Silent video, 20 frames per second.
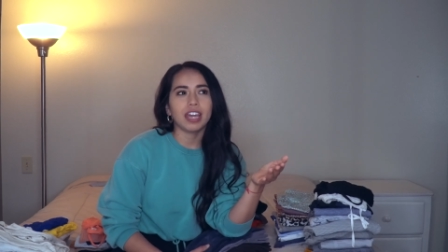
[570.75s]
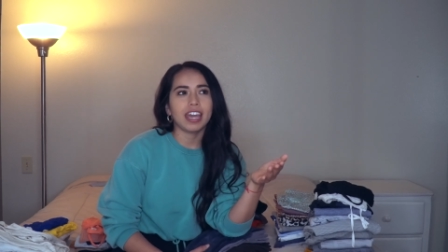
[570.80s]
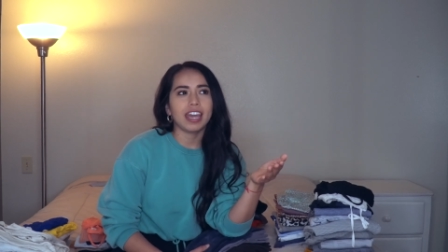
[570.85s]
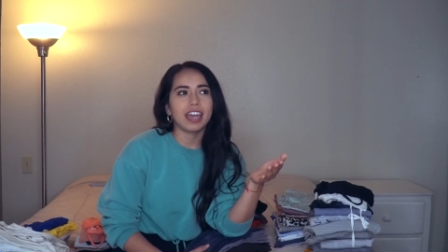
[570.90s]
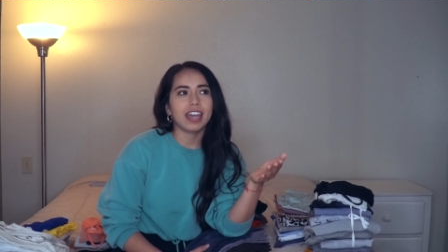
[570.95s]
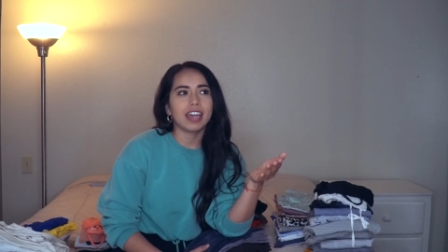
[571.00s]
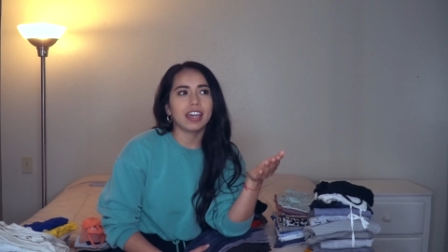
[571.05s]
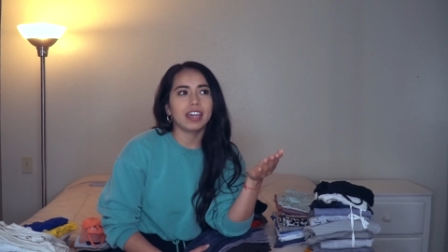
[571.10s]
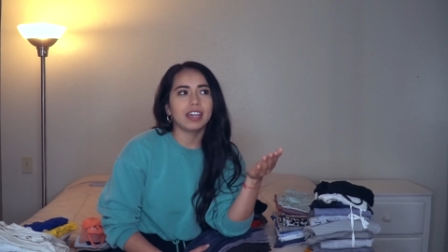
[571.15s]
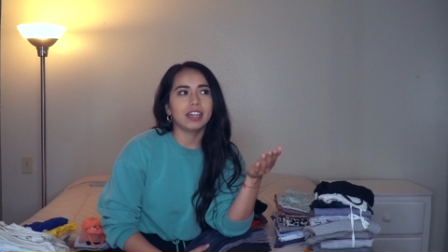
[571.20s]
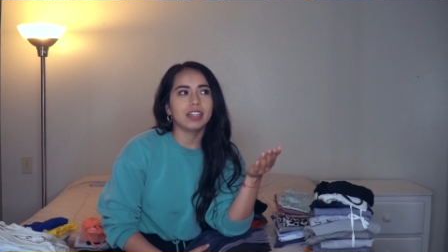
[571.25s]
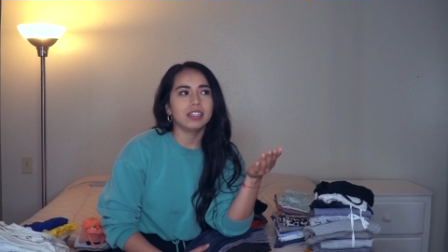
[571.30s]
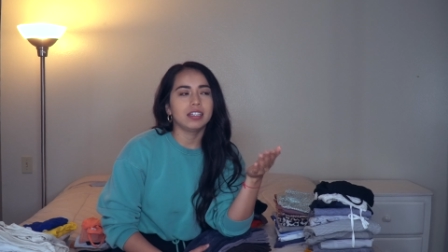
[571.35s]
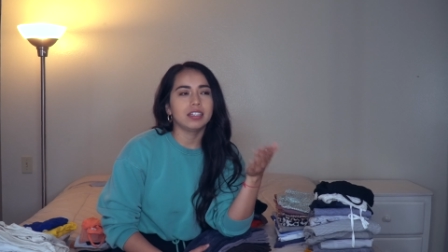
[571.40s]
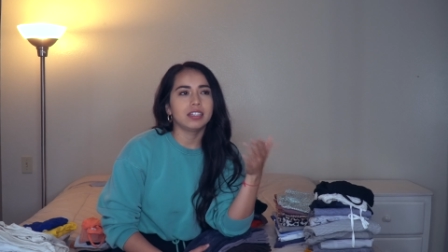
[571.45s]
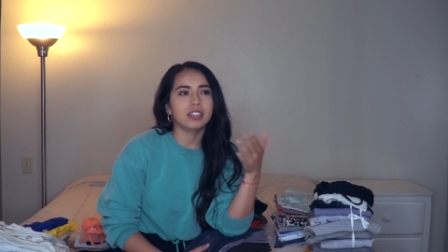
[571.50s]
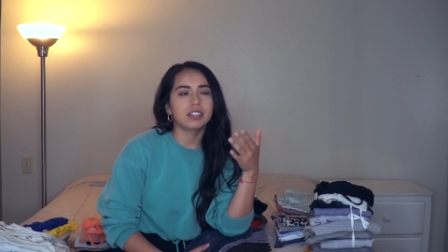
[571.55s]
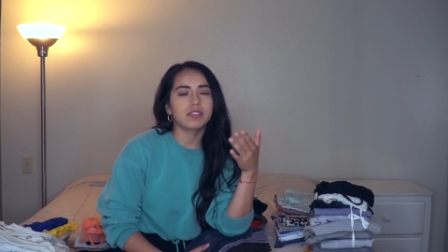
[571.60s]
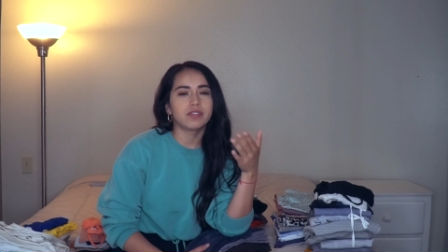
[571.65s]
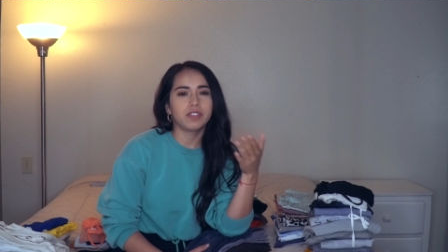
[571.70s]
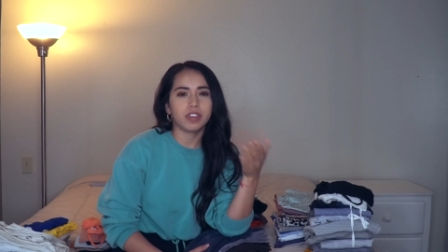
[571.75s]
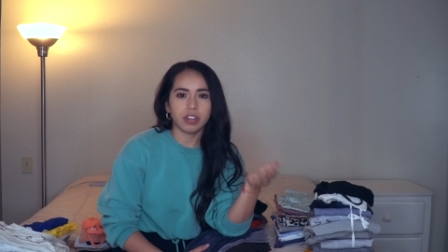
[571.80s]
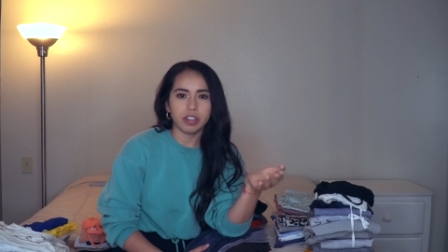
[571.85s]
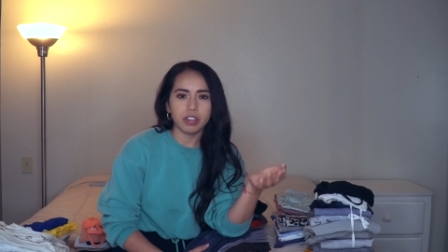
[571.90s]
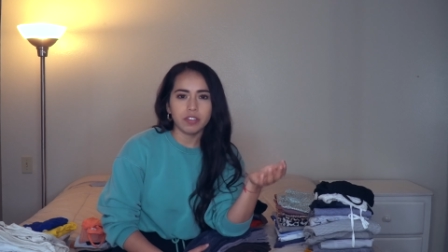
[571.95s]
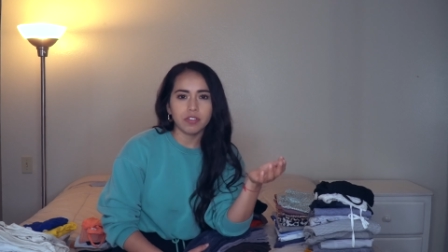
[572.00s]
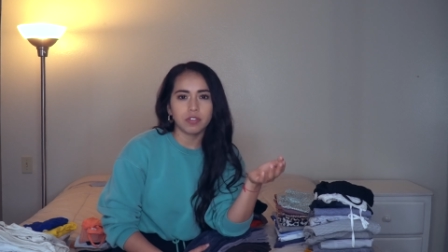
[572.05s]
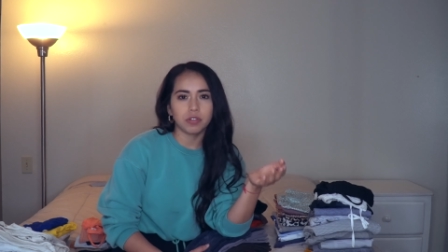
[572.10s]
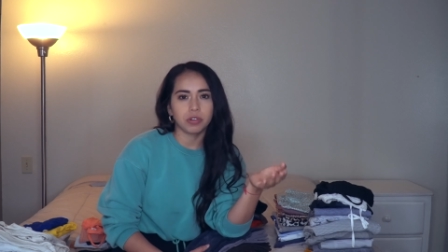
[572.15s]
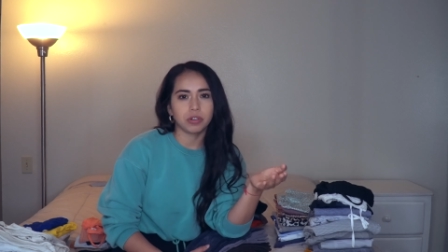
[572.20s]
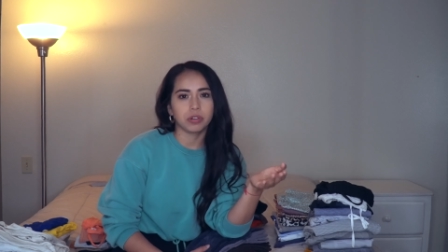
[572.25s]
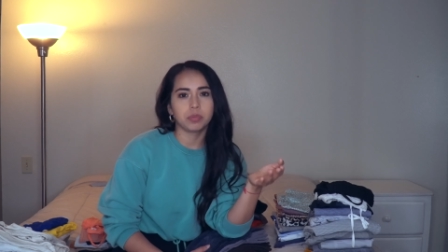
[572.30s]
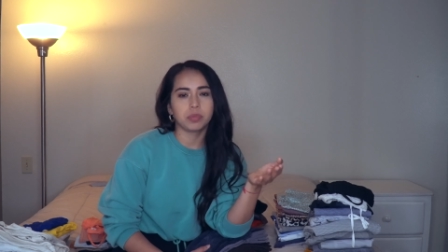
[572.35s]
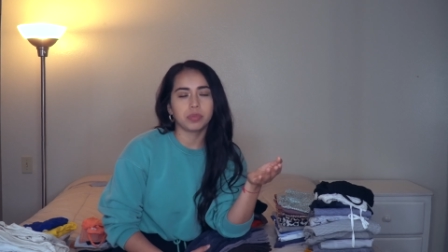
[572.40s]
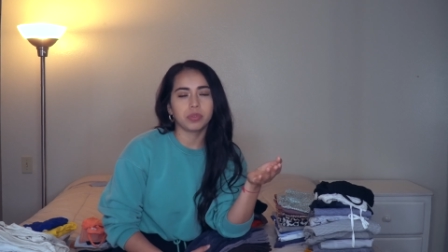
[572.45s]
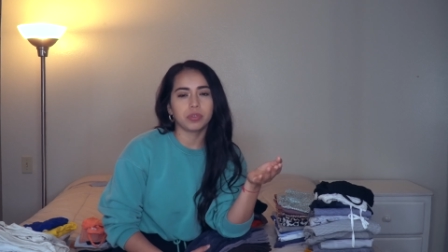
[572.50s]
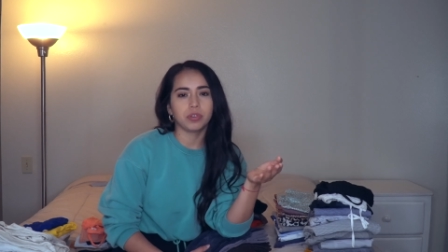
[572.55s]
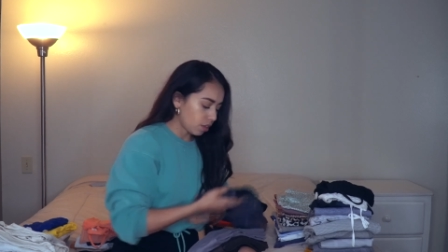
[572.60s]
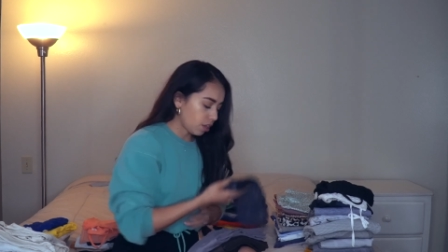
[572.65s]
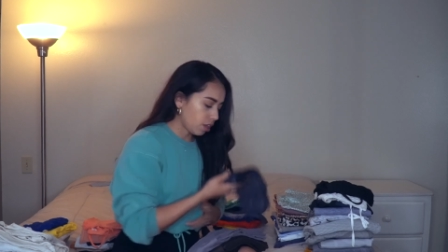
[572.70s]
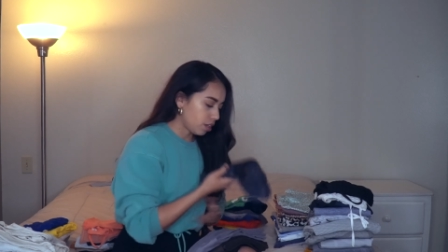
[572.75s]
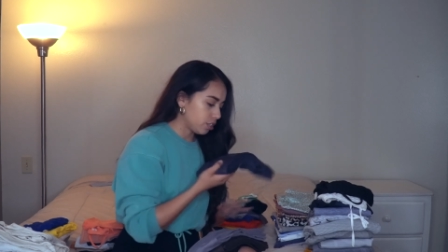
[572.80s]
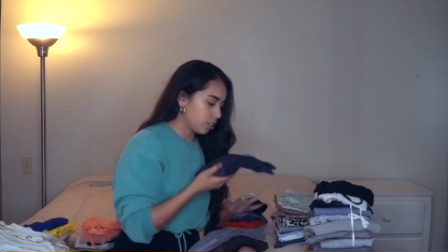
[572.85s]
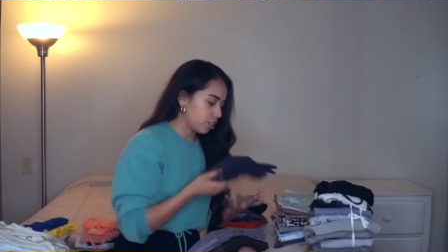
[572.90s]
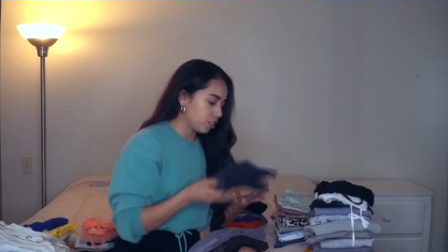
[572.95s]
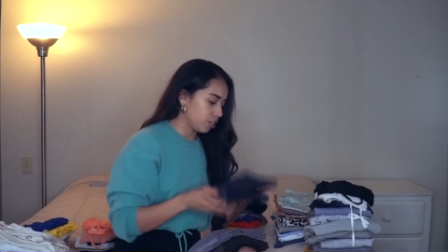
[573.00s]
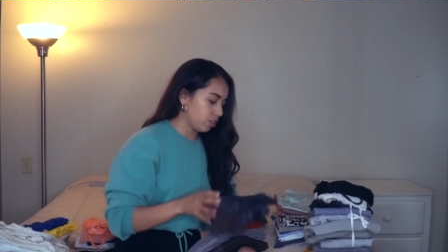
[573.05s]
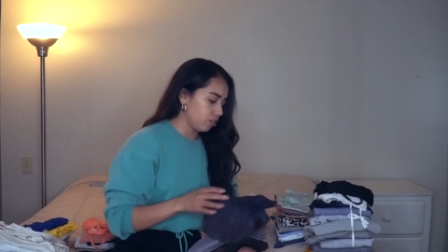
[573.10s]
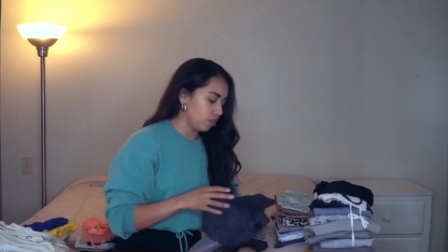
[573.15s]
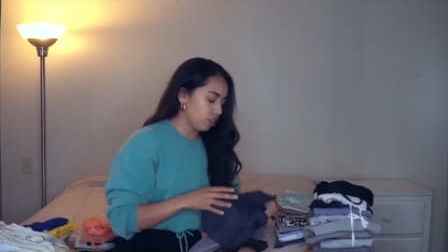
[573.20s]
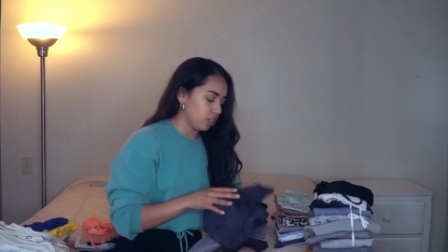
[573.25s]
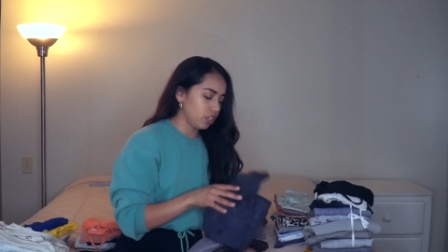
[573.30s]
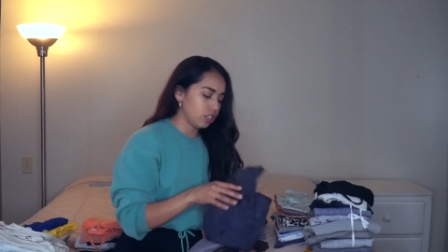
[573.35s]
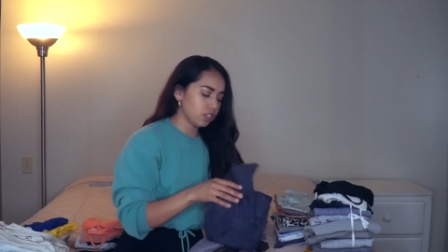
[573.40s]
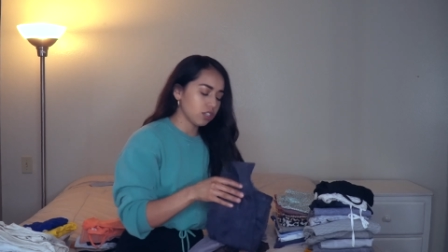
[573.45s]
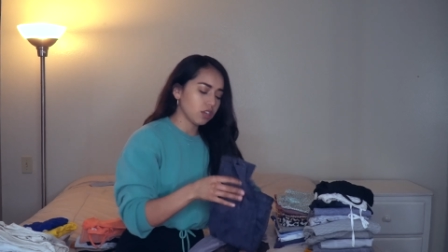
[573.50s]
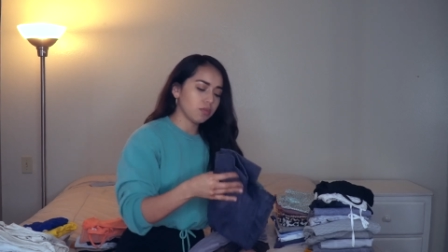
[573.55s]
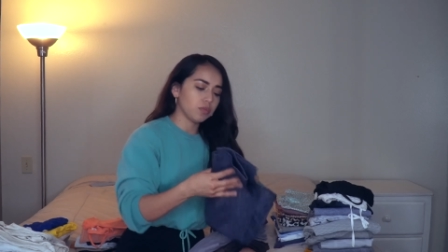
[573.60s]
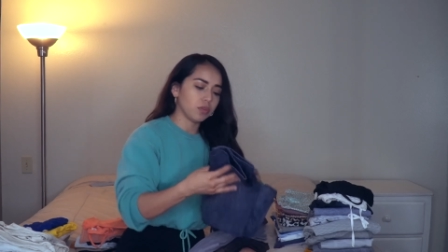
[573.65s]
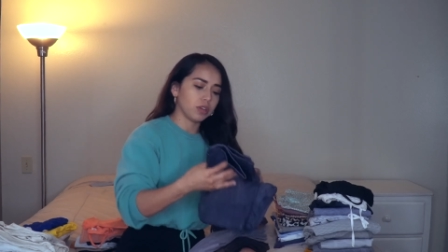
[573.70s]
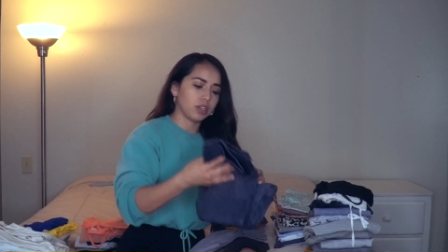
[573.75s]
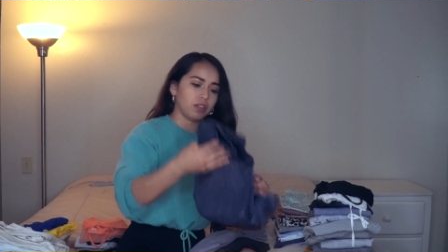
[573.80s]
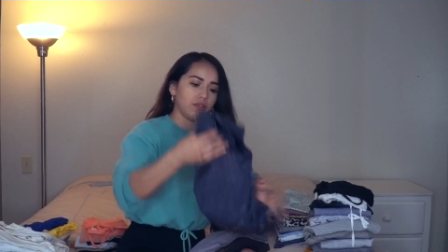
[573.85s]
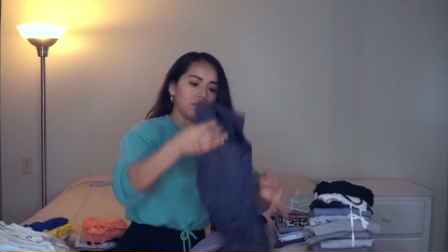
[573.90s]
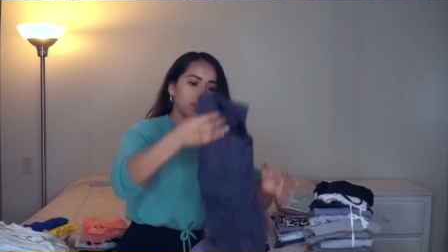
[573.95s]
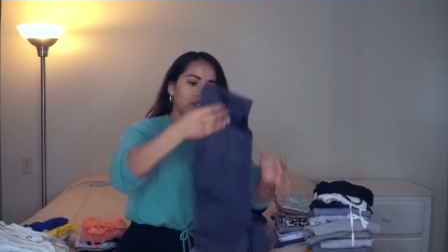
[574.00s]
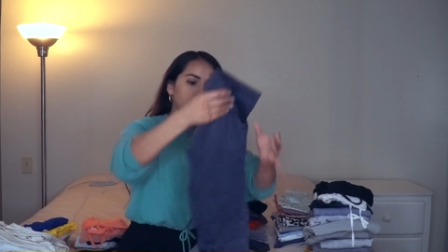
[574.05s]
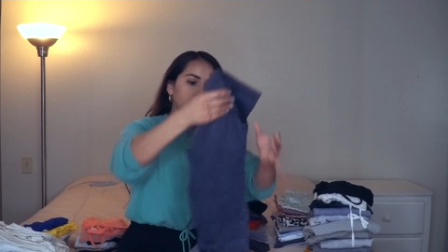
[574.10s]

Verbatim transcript: and it's very affordable. So these are one of the